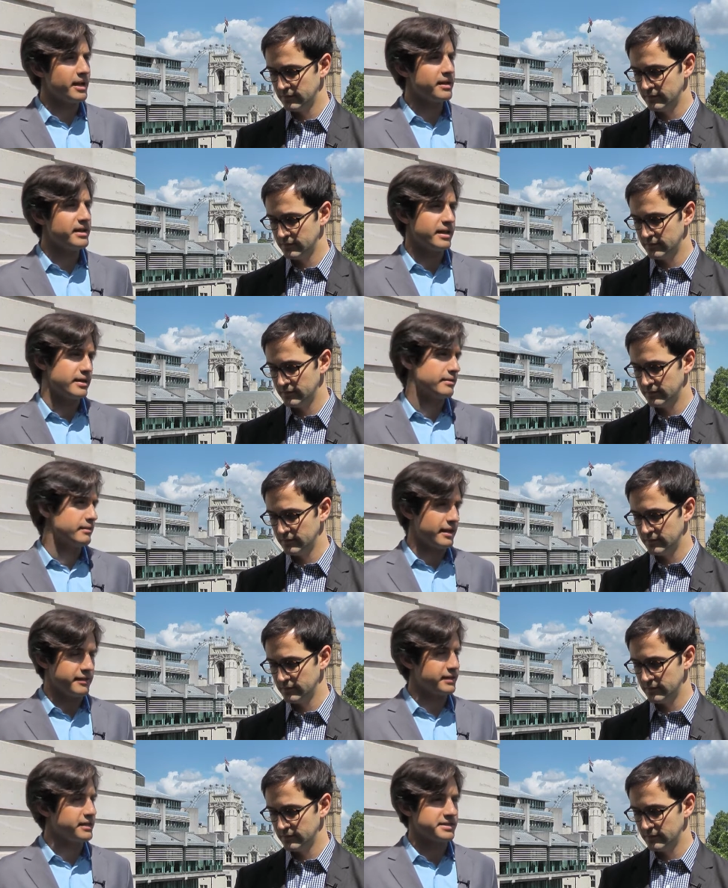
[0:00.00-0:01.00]
Speaker 1: about it, and
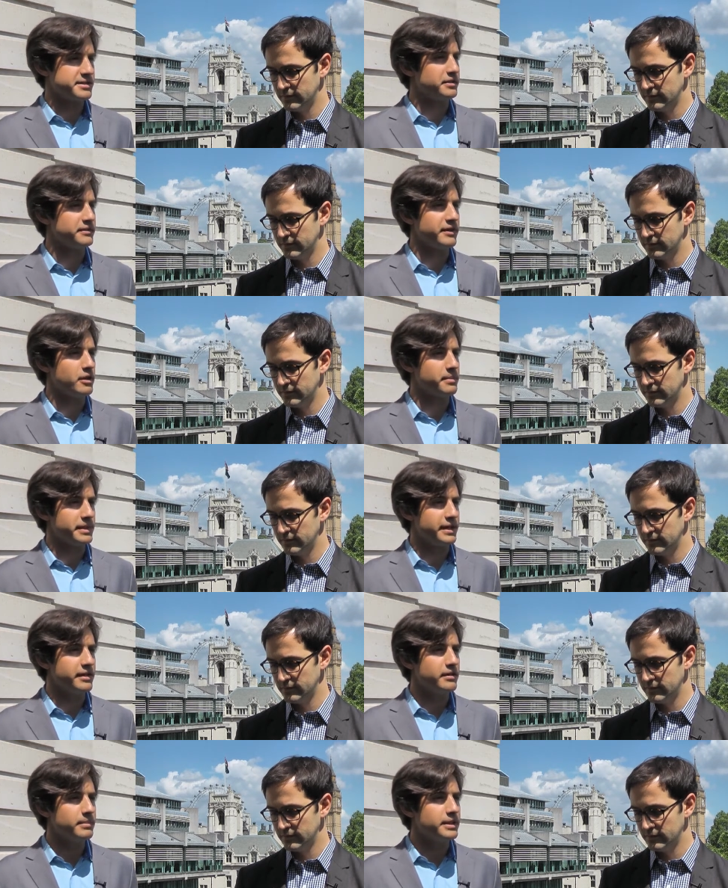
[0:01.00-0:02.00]
I think that's still developing
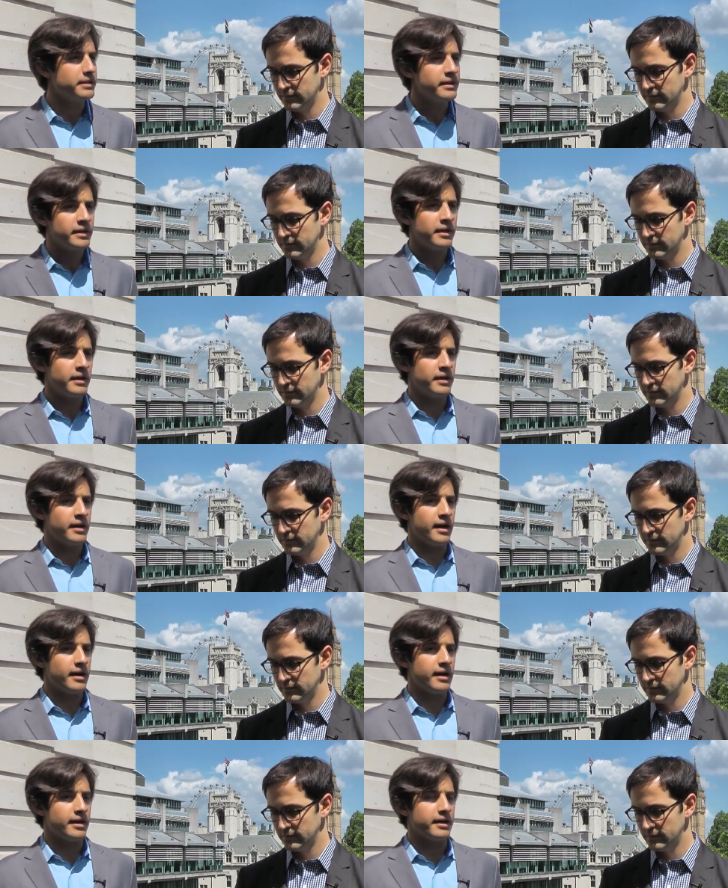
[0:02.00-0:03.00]
here. But
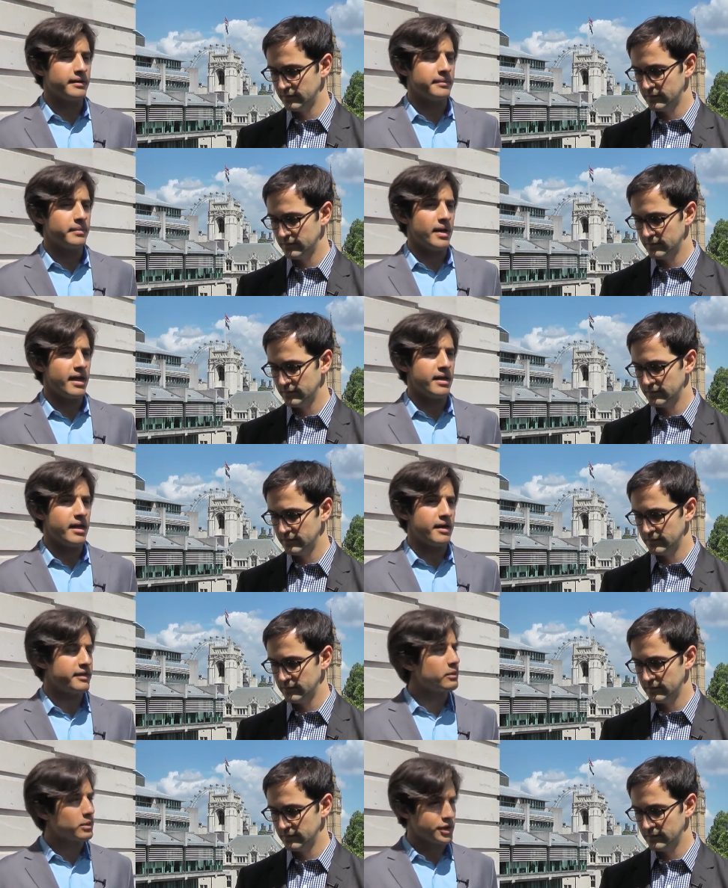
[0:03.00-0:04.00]
uh, I,
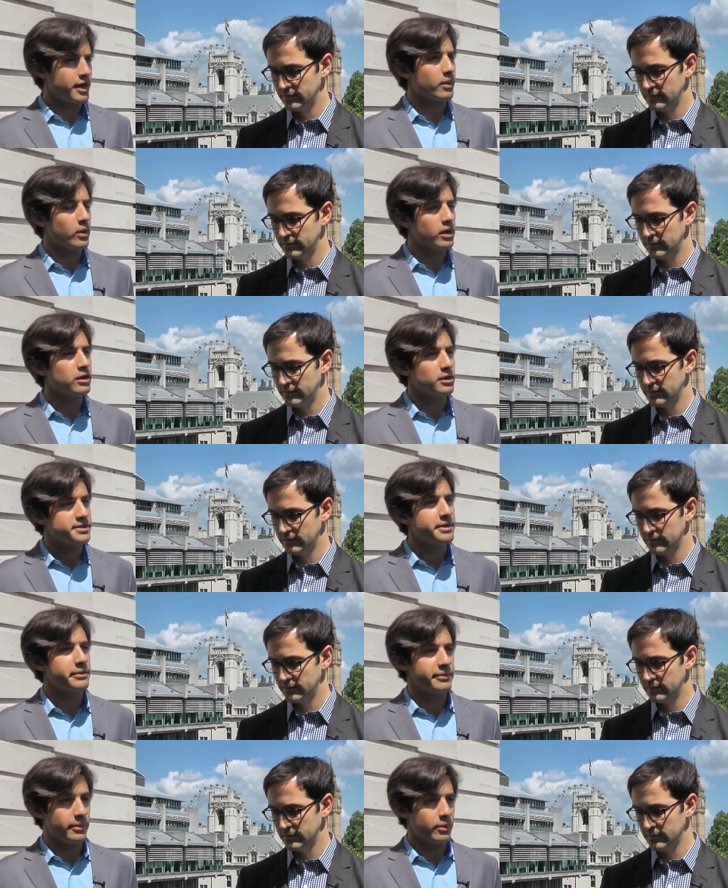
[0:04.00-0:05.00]
I, think we're trying to work
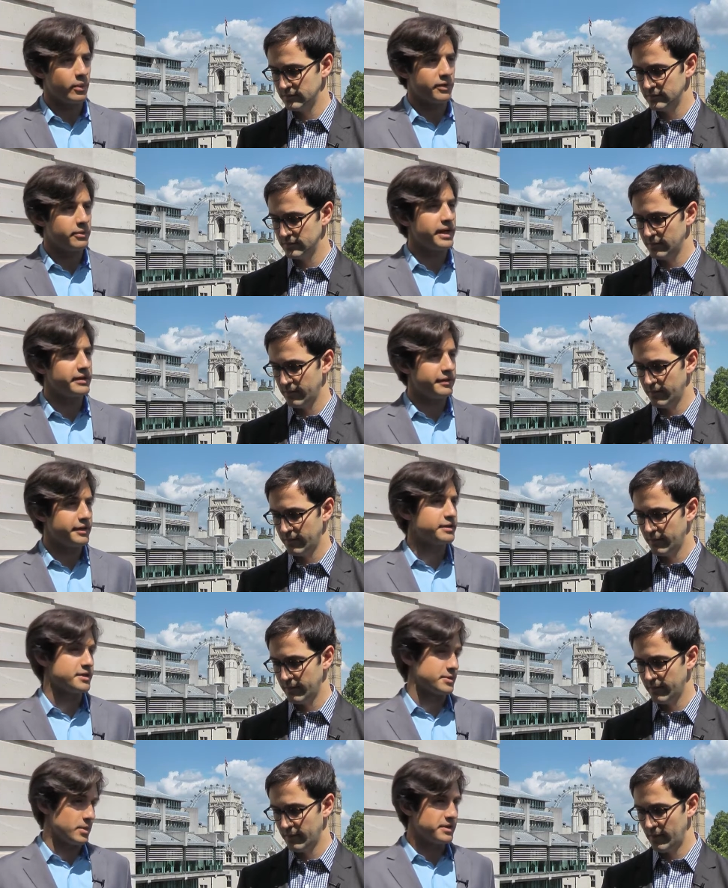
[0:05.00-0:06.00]
closely with
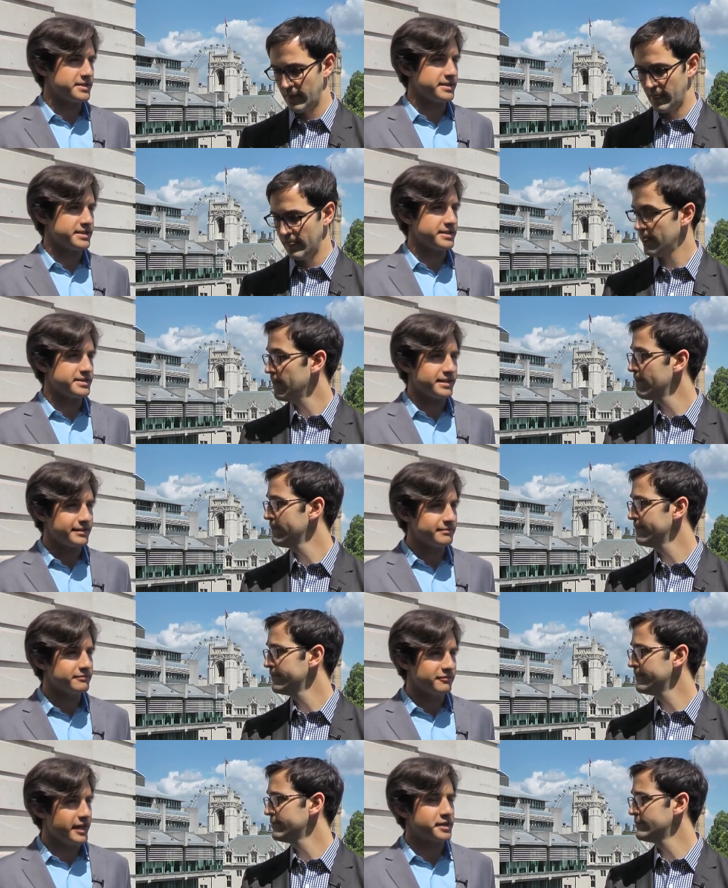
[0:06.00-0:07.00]
regulators as well as the
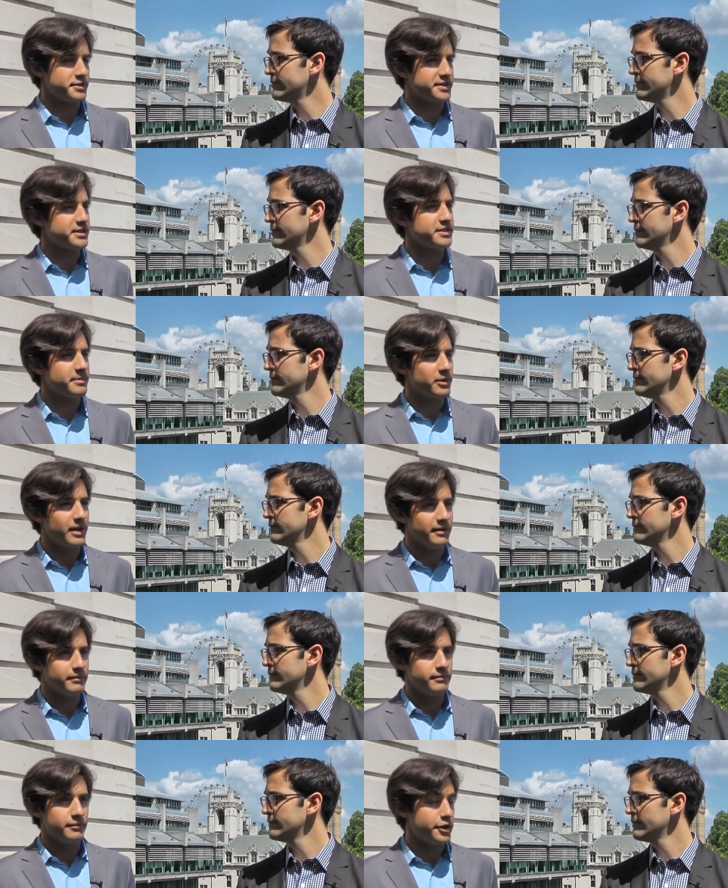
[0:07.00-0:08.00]
existing financial system
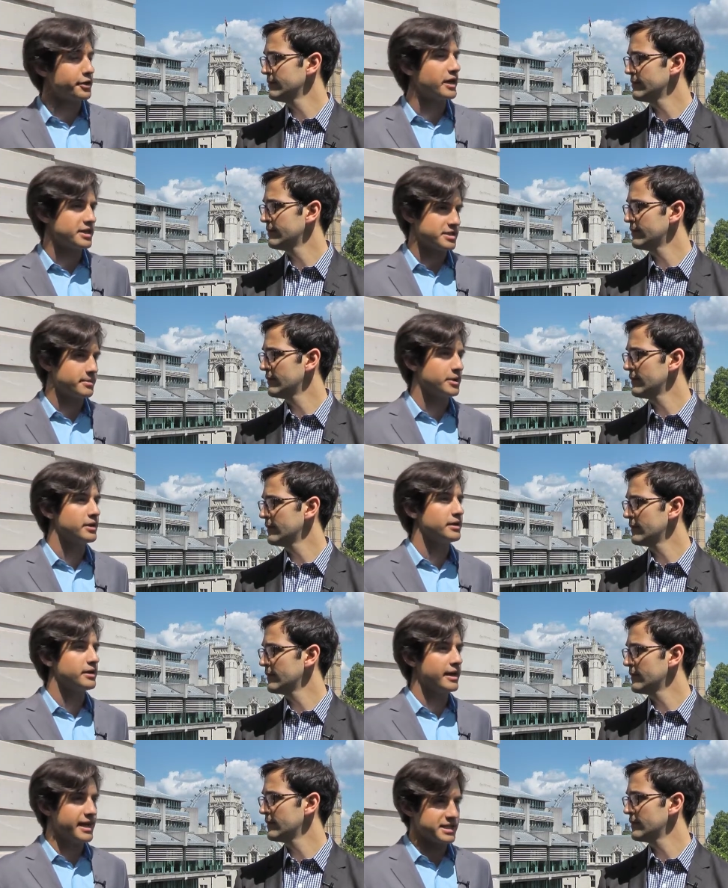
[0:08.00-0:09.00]
around know your
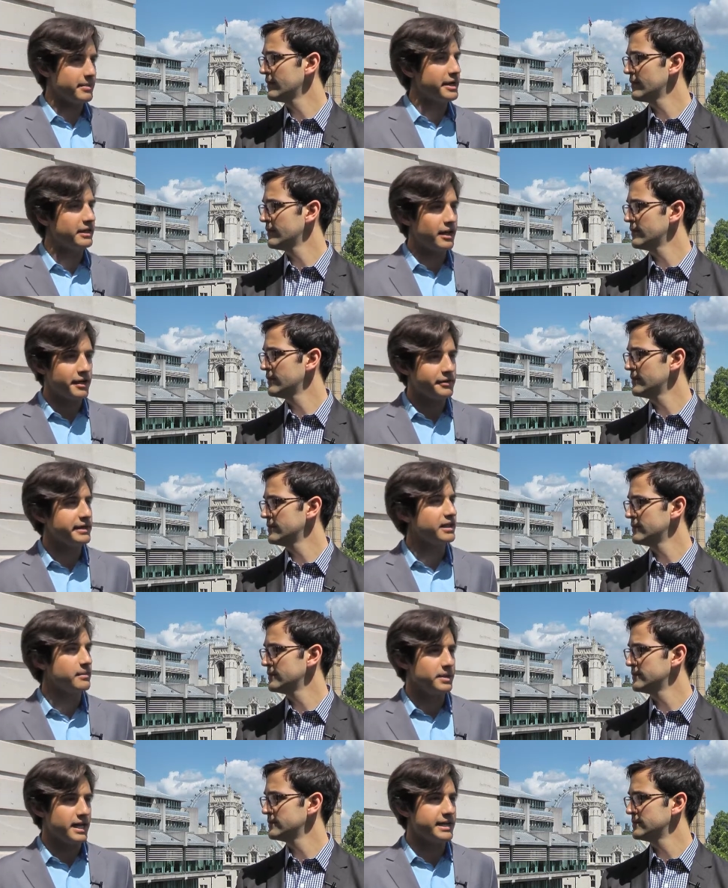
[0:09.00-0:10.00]
customer, anti-money laundering
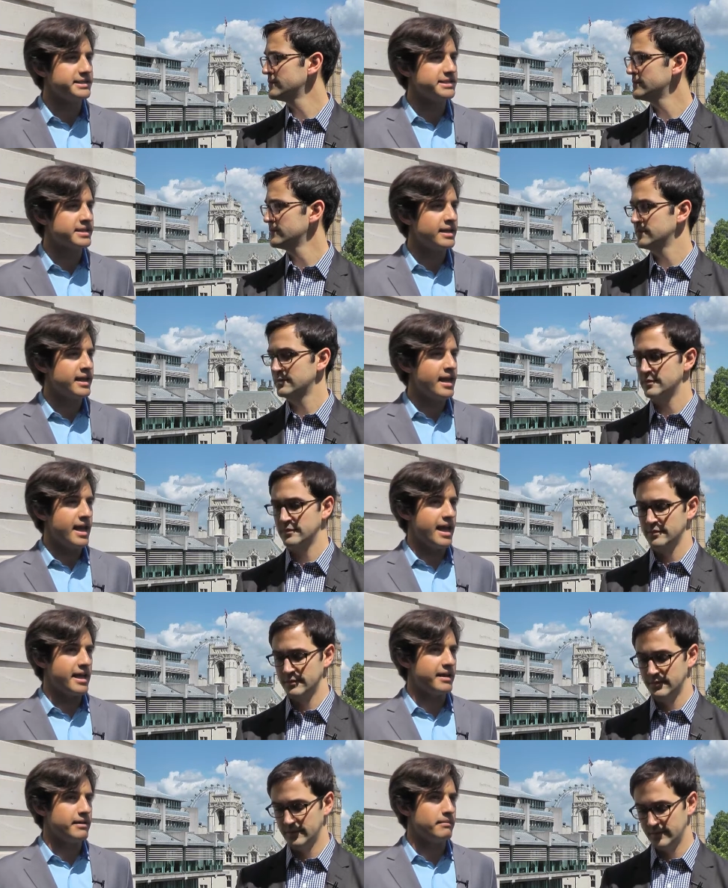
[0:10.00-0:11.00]
compliance,
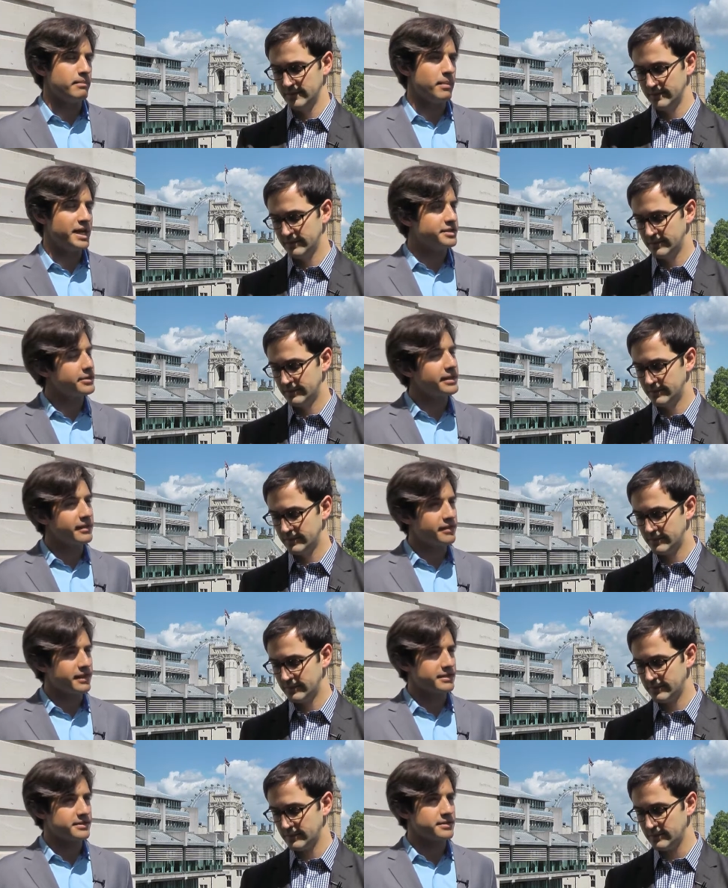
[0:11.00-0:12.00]
and by doing
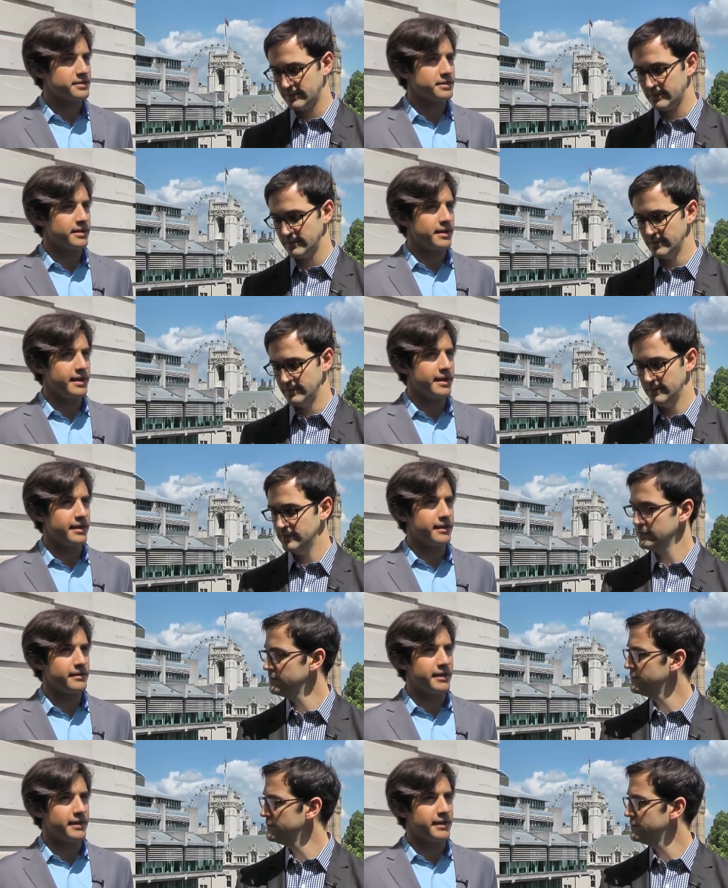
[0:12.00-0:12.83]
things uh,